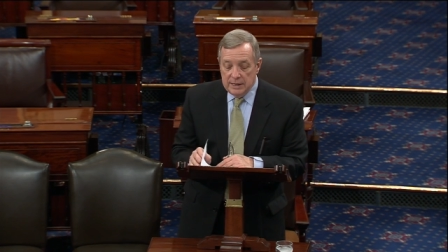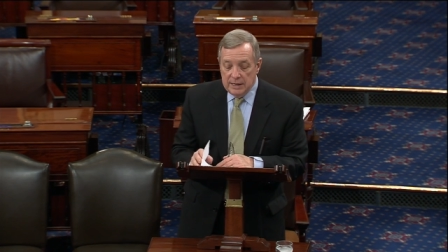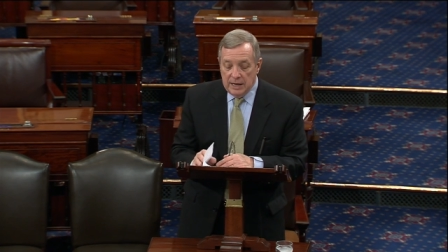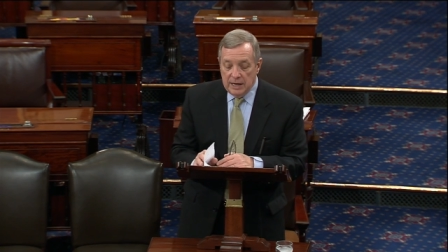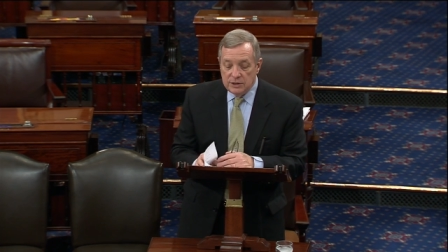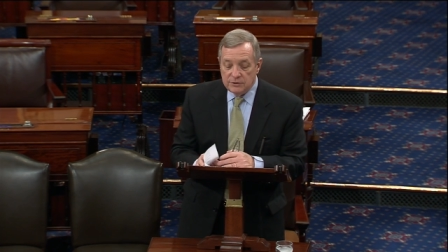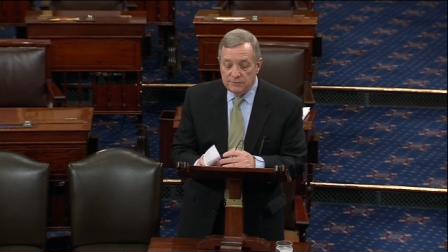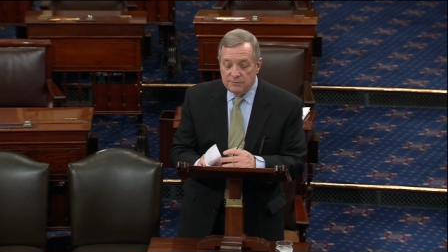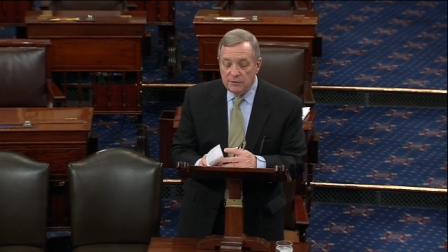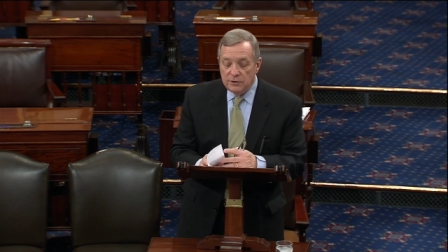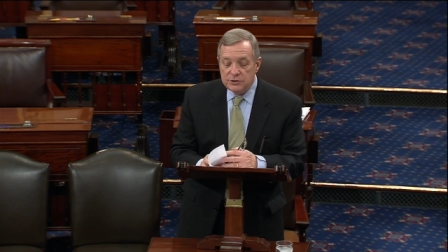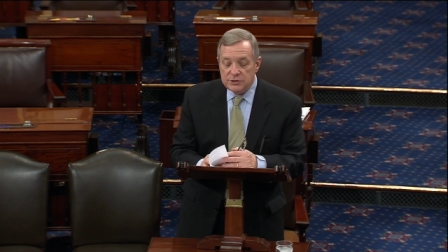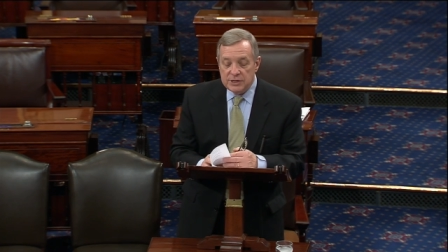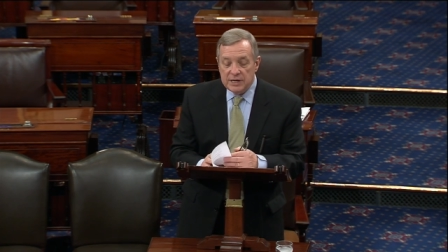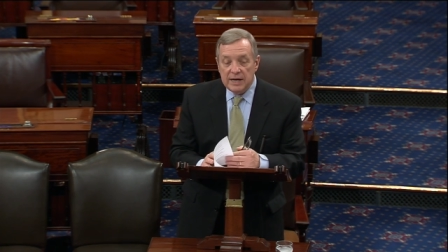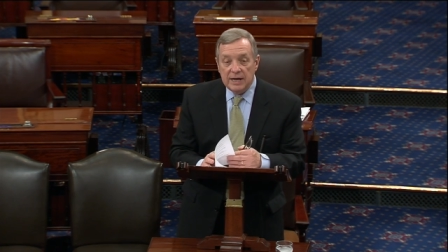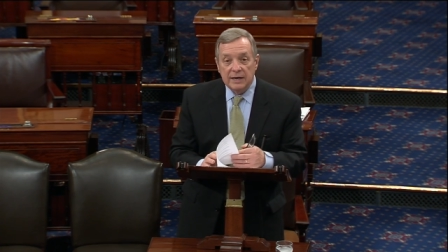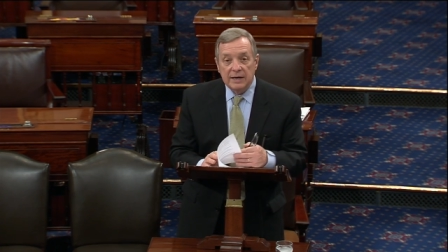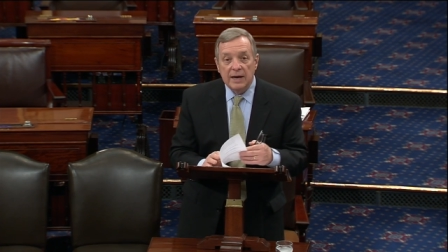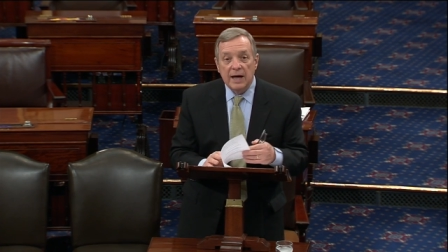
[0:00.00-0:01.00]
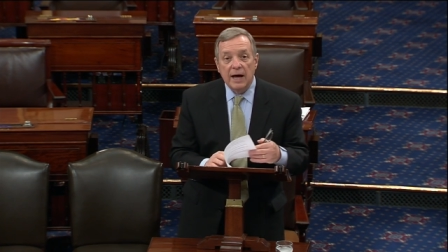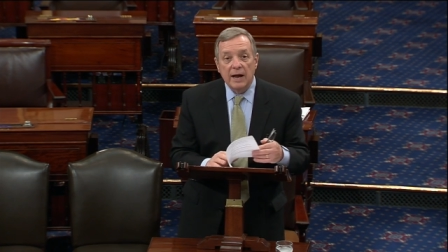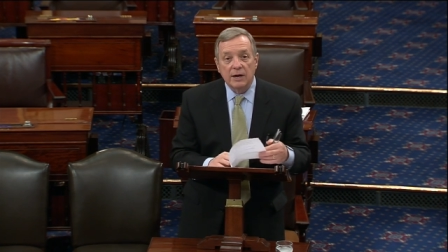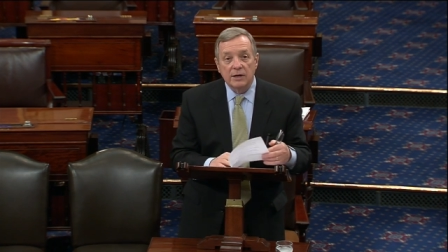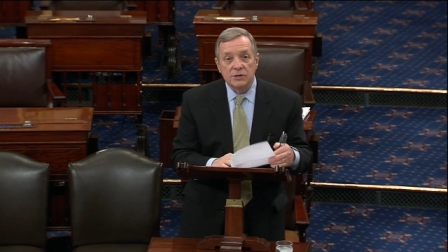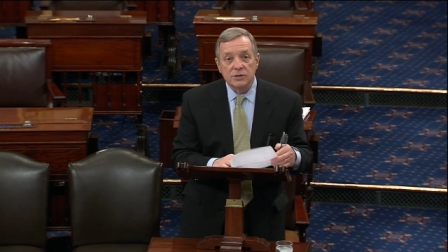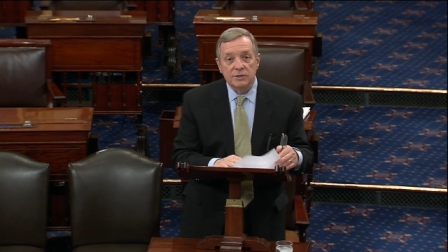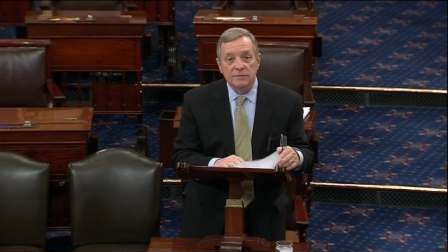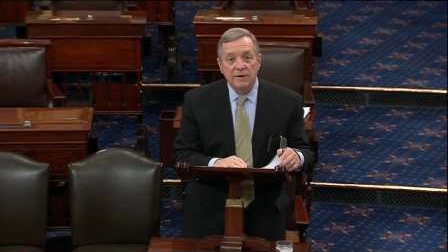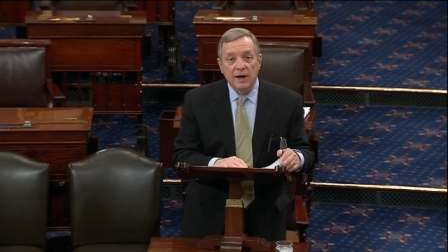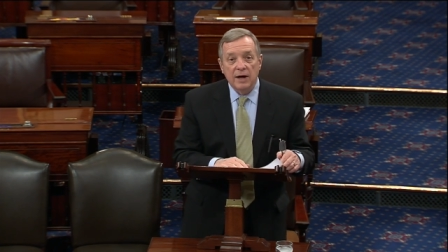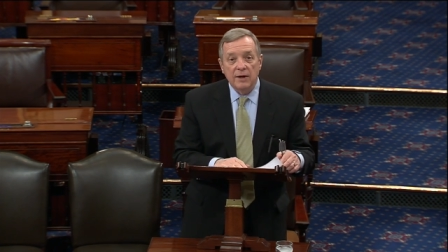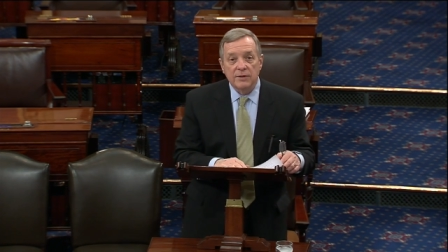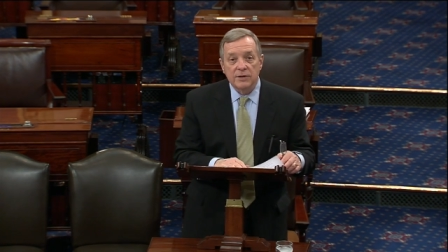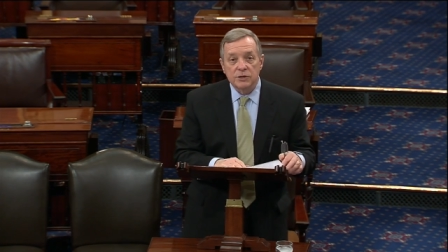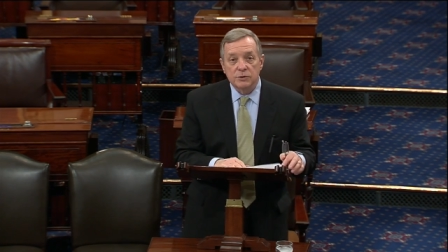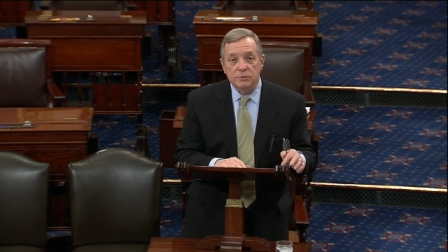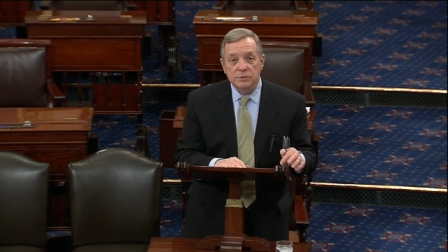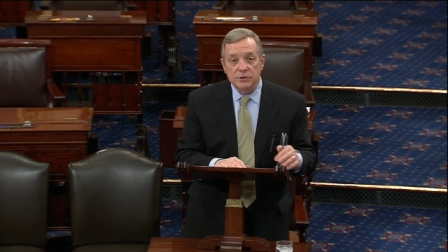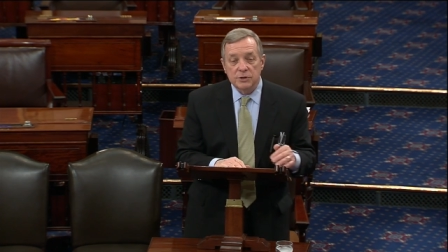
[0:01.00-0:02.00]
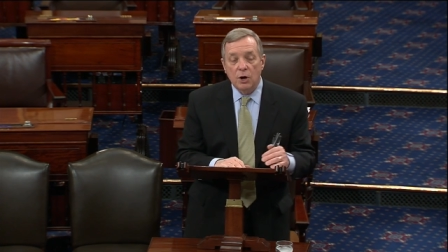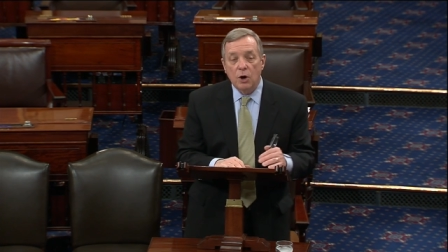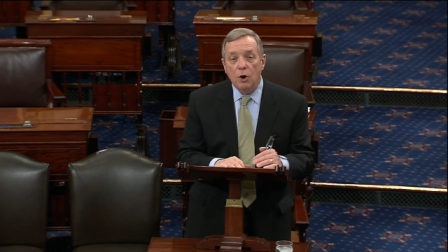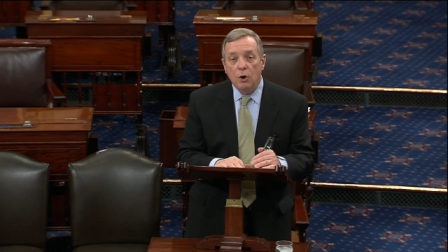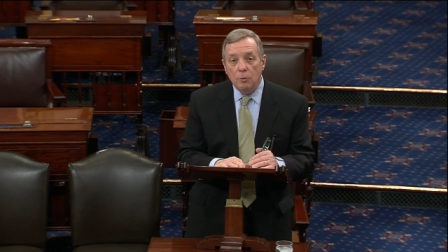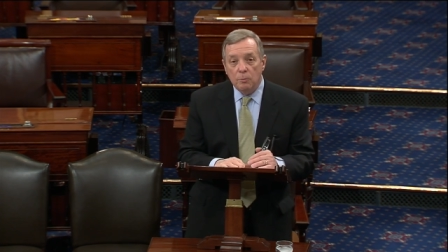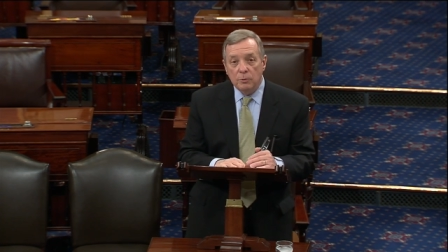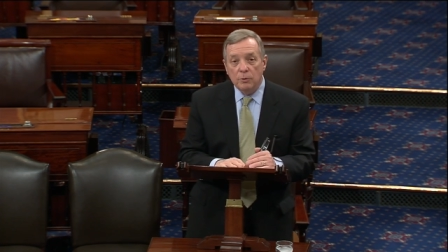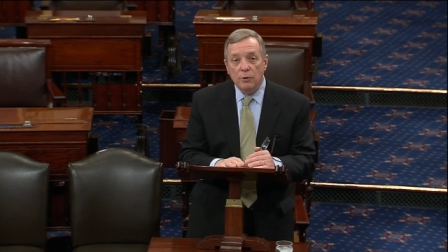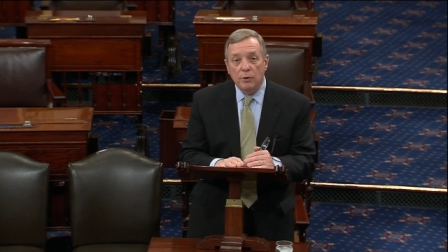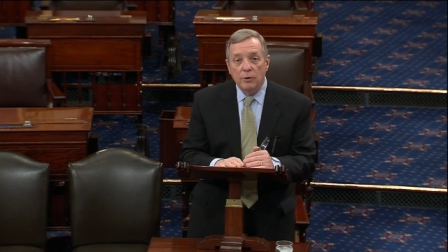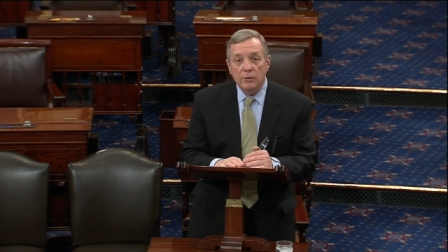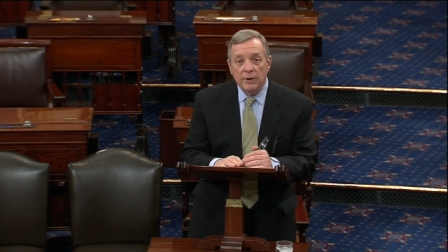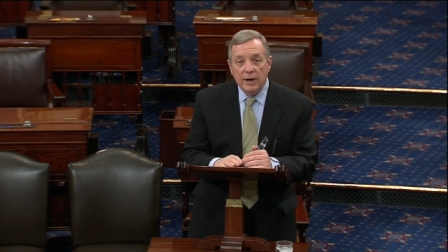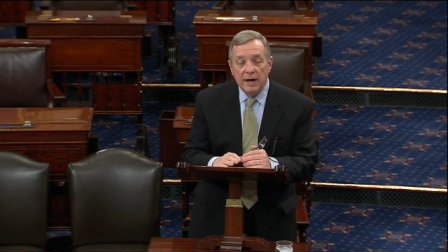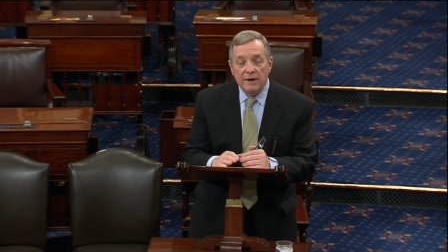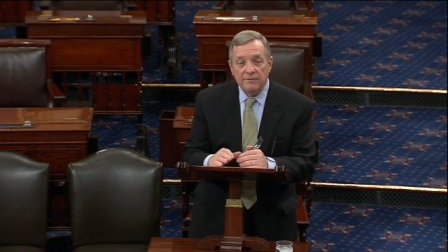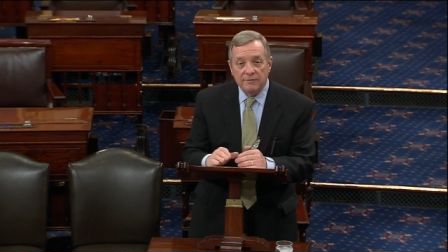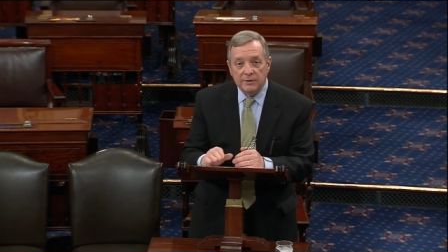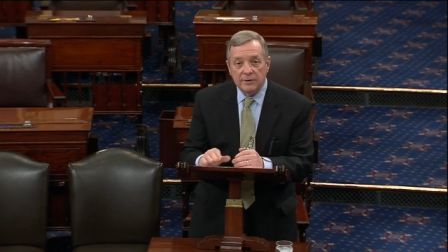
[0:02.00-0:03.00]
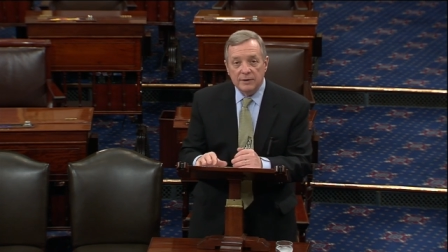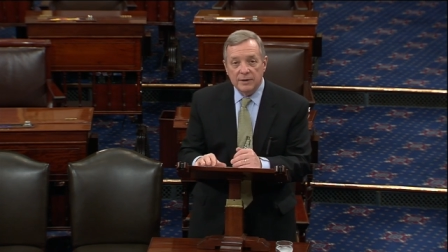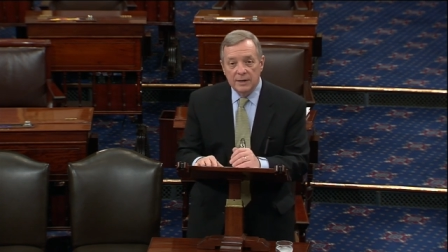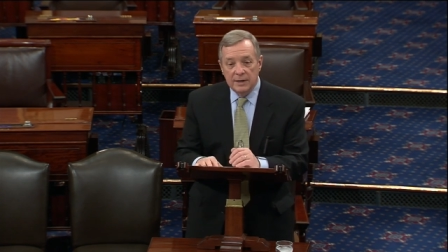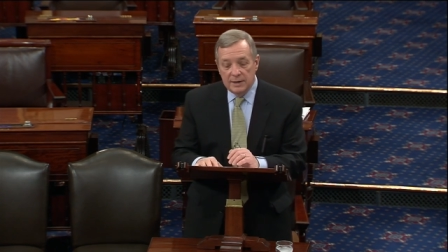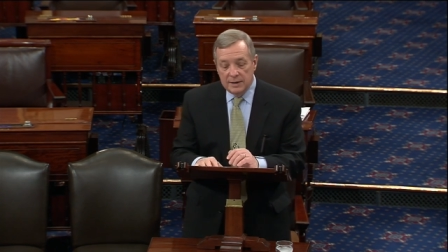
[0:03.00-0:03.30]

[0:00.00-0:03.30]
has firsthand knowledge of how this was a homegrown effort